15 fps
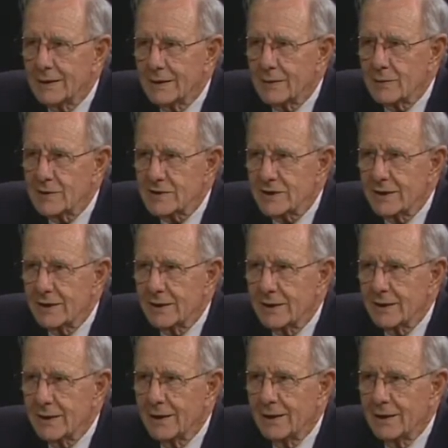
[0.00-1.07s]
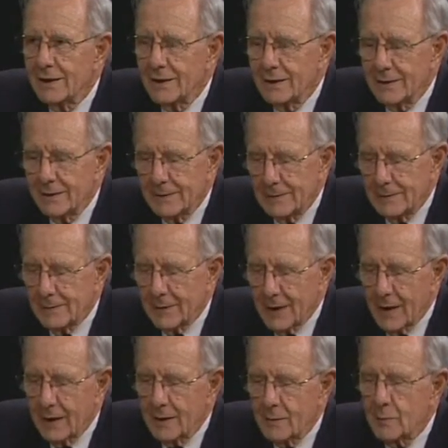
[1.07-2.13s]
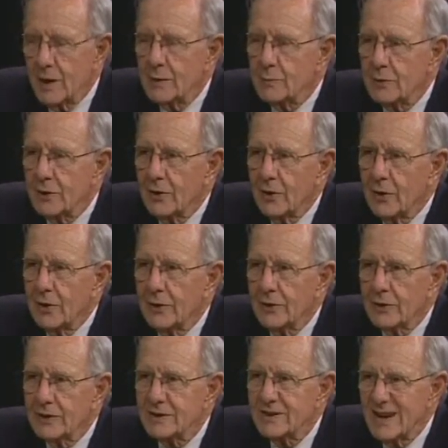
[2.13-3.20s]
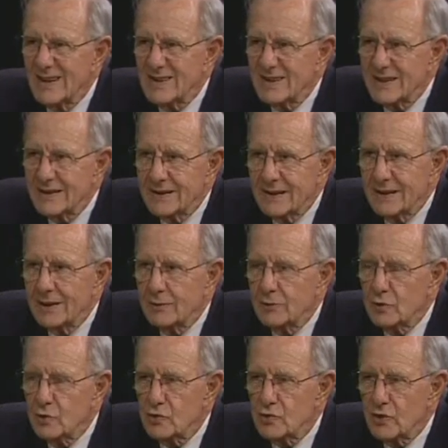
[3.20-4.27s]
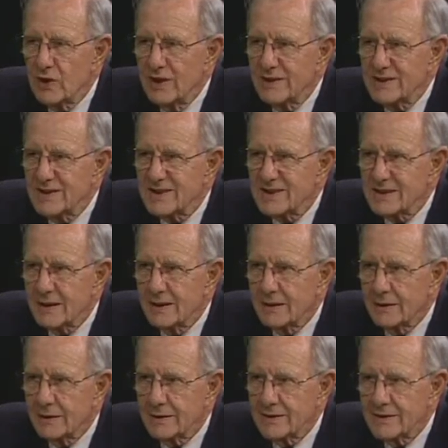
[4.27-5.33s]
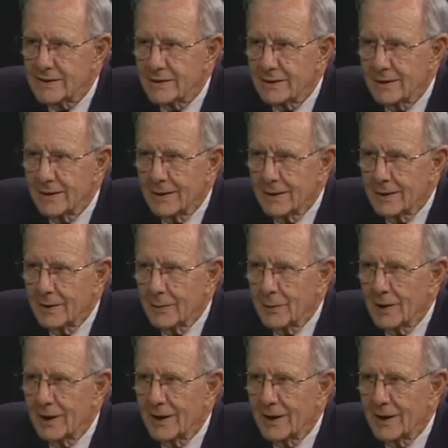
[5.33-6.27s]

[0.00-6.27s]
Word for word: There was a uh, a paper on the density of neutron stars. Goodness.